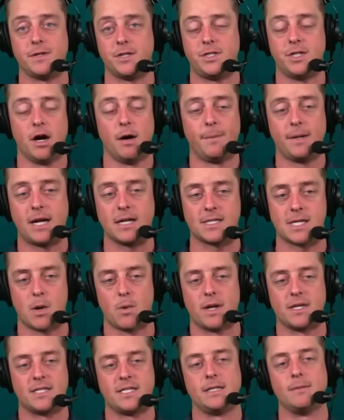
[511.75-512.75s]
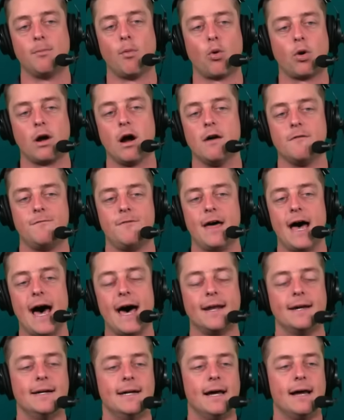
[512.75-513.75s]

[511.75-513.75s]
show, because I want to see more of that.